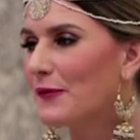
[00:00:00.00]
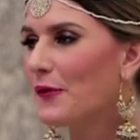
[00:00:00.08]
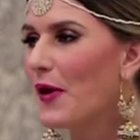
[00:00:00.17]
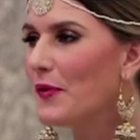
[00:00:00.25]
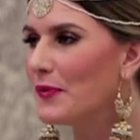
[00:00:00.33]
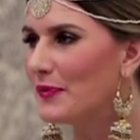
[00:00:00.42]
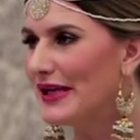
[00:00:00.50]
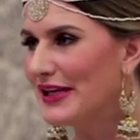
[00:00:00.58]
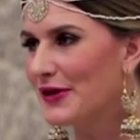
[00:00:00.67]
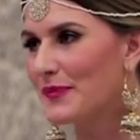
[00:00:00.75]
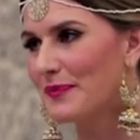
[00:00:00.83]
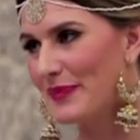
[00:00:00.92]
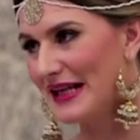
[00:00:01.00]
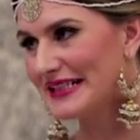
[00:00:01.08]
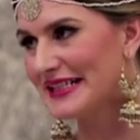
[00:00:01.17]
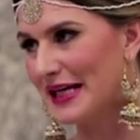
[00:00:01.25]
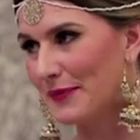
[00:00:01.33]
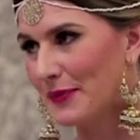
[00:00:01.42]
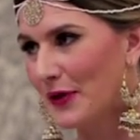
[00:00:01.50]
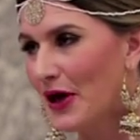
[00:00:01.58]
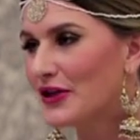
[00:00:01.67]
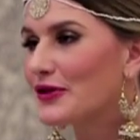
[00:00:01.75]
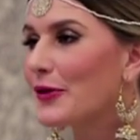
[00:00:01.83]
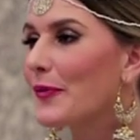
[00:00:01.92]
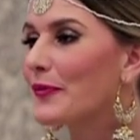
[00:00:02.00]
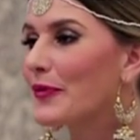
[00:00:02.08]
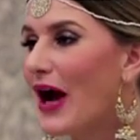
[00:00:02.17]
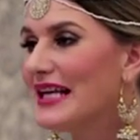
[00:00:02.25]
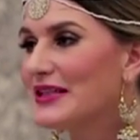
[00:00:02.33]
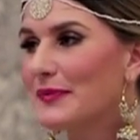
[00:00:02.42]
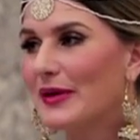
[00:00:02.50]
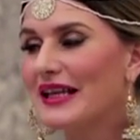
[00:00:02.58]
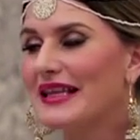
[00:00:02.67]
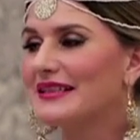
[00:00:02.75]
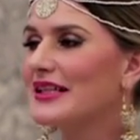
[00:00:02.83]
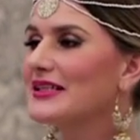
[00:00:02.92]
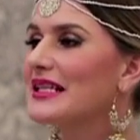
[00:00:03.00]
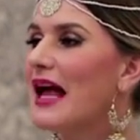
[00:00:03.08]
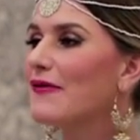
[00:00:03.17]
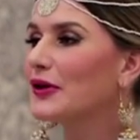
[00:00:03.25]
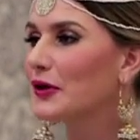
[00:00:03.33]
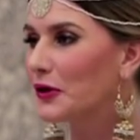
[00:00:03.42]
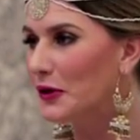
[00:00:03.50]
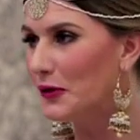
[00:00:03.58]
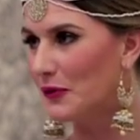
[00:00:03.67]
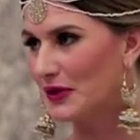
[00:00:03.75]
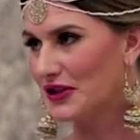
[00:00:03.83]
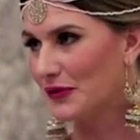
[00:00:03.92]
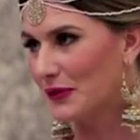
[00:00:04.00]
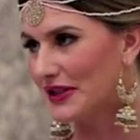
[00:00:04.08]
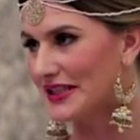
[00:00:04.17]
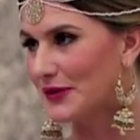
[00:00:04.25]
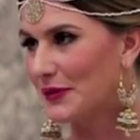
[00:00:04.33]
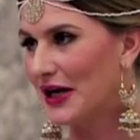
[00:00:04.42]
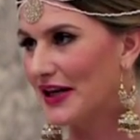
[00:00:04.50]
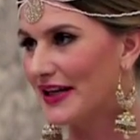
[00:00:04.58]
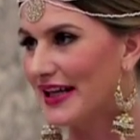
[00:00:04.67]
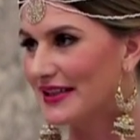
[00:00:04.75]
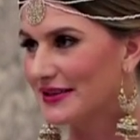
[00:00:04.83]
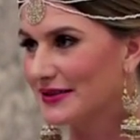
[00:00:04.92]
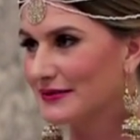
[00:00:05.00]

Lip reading: what would be your best tip to a bride-to-be that doesn't have a clue what she wants to wear yet?